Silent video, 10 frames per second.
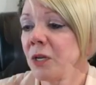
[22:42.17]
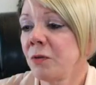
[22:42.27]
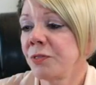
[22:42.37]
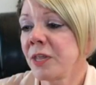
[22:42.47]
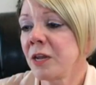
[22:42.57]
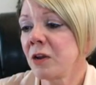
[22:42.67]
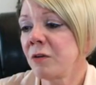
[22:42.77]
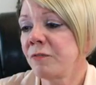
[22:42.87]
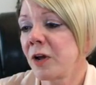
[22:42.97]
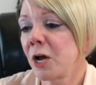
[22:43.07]
You think
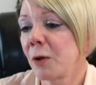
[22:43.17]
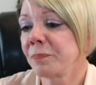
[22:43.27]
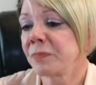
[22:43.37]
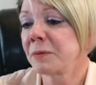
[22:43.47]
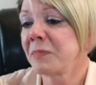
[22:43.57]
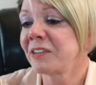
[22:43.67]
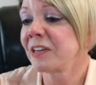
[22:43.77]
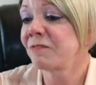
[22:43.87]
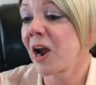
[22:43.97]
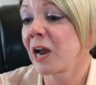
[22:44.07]
of
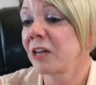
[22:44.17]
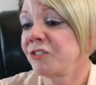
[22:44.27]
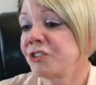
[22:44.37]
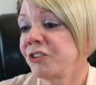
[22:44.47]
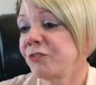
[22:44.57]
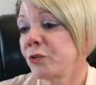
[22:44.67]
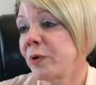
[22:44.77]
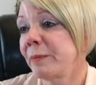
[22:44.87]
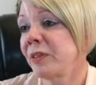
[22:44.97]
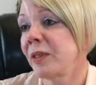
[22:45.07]
domestic violence just for
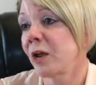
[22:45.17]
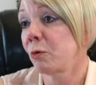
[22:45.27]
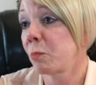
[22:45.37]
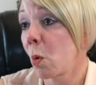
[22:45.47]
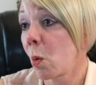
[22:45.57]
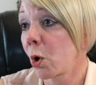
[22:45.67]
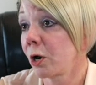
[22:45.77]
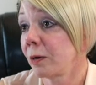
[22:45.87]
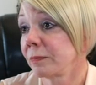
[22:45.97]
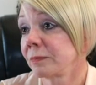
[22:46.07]
women that are
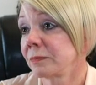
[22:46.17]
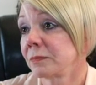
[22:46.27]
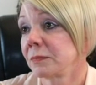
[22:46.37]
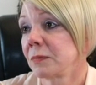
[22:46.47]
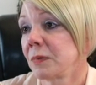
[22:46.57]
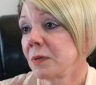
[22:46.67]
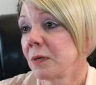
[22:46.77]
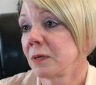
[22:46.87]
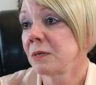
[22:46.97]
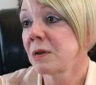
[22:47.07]
poor,
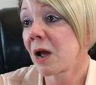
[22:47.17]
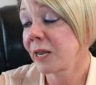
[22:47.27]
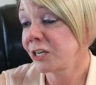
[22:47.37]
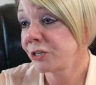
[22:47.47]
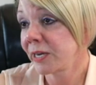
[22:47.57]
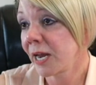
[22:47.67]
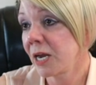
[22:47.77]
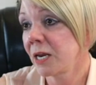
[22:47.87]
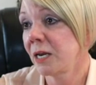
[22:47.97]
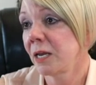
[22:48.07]
not
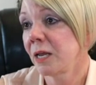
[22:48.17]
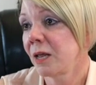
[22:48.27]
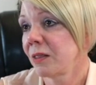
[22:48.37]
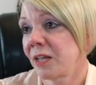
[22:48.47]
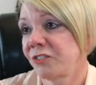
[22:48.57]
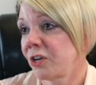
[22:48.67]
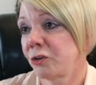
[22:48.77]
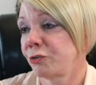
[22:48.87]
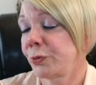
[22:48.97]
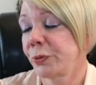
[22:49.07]
educated. That's
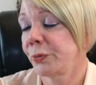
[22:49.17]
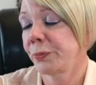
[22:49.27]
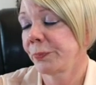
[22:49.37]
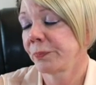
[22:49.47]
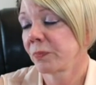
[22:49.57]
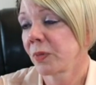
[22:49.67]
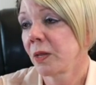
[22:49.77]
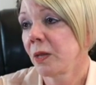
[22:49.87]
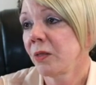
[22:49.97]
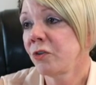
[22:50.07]
not true.
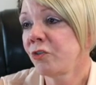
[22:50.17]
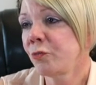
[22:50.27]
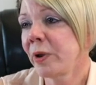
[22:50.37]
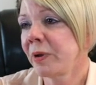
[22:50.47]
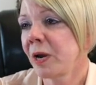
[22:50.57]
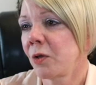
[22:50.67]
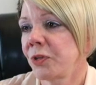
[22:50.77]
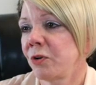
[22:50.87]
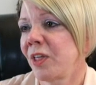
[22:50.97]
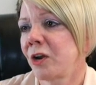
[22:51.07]
There's women
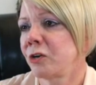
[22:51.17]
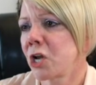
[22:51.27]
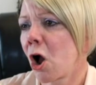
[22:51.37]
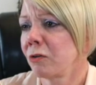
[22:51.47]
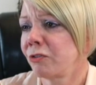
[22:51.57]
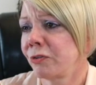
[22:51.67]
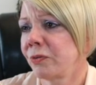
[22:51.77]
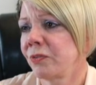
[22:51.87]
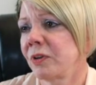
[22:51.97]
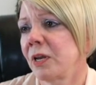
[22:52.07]
out there that are
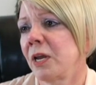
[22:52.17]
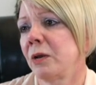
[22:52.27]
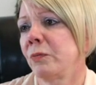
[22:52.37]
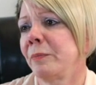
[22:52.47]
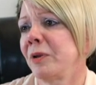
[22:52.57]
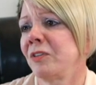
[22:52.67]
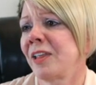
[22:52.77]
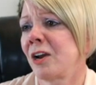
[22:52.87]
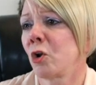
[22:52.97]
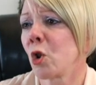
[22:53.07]
doctors and
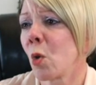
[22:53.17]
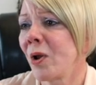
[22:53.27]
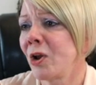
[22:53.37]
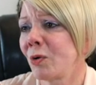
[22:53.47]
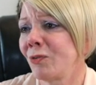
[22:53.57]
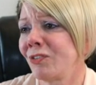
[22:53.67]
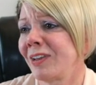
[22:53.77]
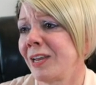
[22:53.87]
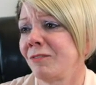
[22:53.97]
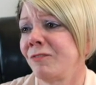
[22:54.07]
women that are
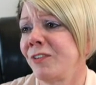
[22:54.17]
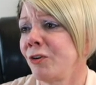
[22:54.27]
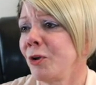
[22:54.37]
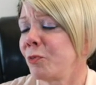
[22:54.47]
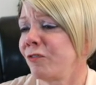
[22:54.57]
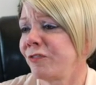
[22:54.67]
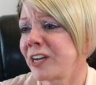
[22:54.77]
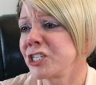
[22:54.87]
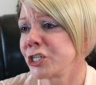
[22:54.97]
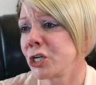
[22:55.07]
lawyers in very
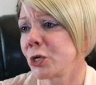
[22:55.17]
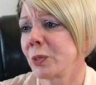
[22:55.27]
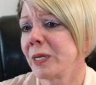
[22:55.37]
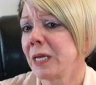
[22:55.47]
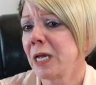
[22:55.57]
professional